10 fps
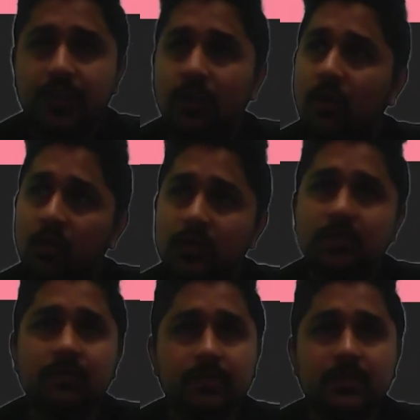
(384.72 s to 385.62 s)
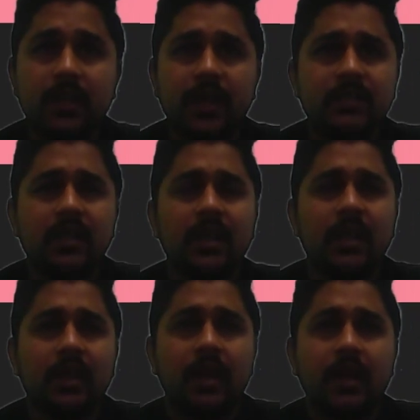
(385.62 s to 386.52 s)
the host websites
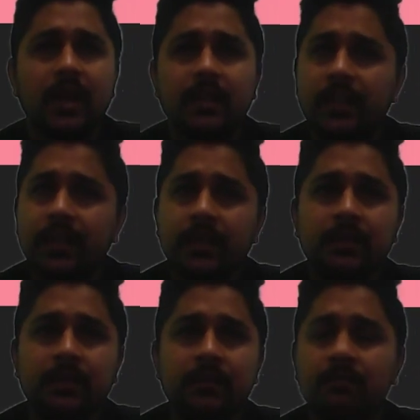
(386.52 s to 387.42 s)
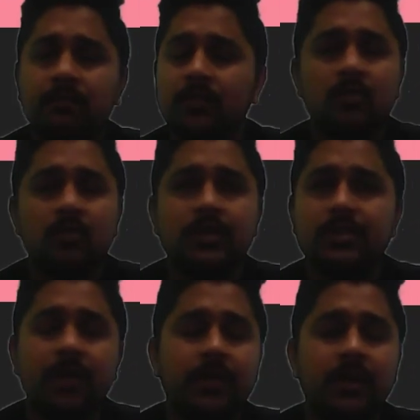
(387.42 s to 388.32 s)
and I think too
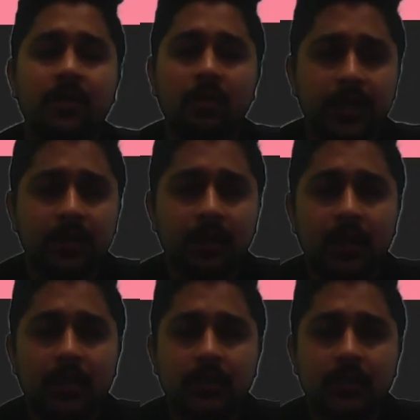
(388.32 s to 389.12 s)
much timing loading.